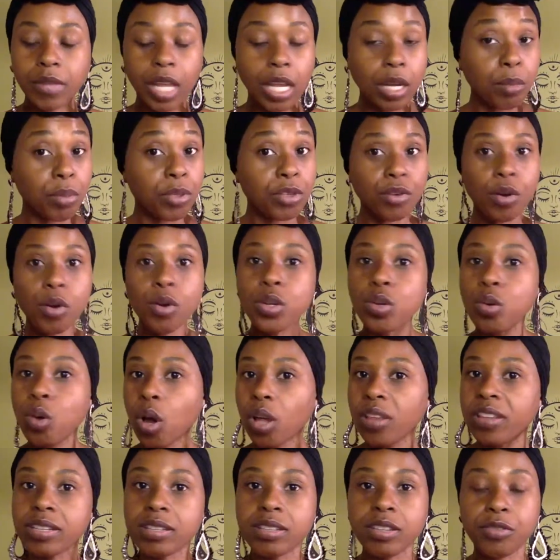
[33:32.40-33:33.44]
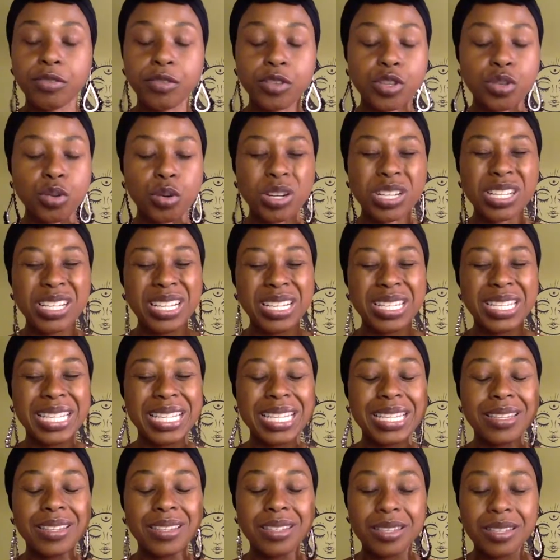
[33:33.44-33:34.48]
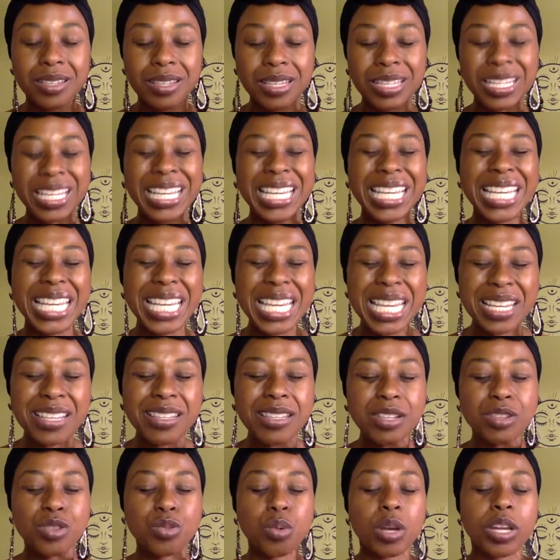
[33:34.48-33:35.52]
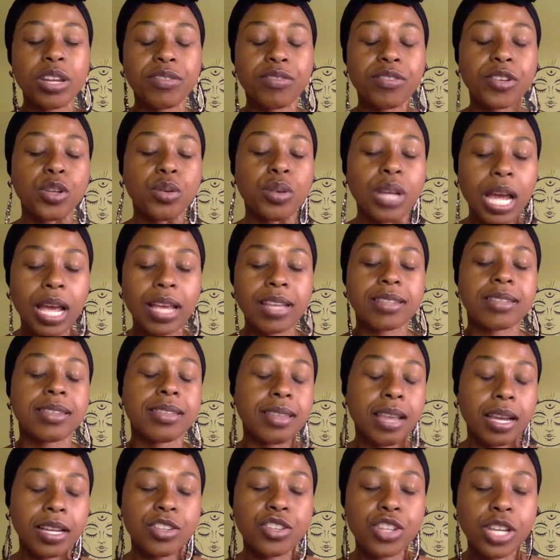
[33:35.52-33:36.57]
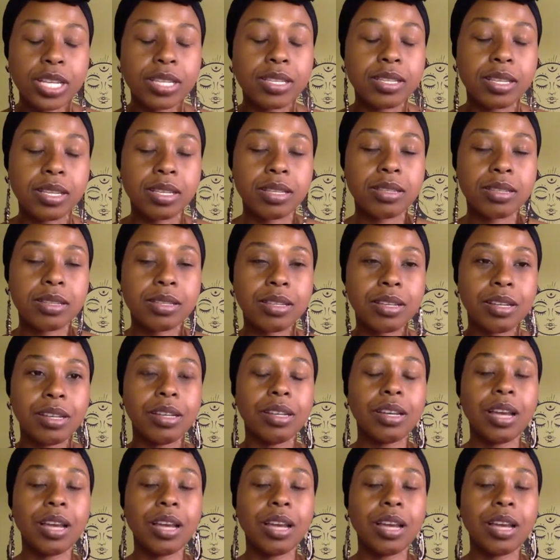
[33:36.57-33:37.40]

And I'm throwing you all these different stories because this is the easiest way for you guys to digest this.